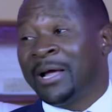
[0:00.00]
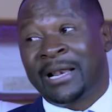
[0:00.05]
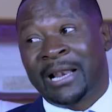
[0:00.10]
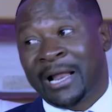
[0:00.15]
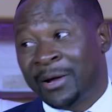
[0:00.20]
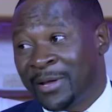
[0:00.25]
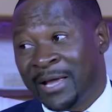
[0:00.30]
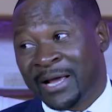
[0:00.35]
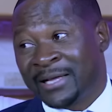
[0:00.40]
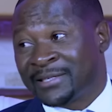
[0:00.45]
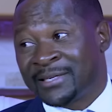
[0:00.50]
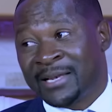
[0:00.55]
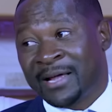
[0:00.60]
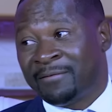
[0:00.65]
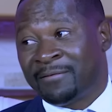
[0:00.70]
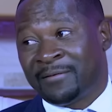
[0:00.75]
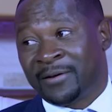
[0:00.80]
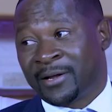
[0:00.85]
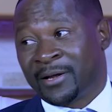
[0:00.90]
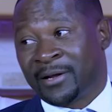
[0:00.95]
allowing us in
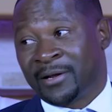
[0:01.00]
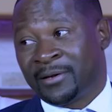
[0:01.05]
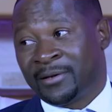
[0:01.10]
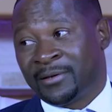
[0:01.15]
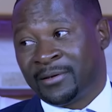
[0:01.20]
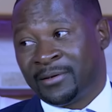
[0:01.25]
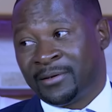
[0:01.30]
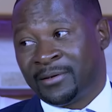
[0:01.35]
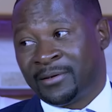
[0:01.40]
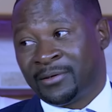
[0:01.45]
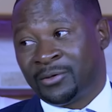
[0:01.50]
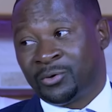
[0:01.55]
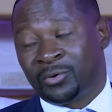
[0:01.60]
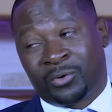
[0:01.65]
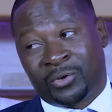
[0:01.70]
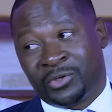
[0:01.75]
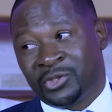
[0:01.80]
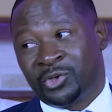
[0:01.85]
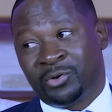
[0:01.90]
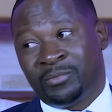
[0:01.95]
Africa to
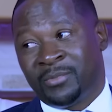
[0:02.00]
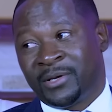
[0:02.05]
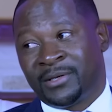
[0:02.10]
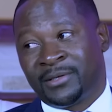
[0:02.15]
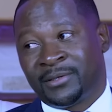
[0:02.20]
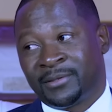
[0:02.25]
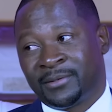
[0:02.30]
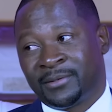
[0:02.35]
consume it.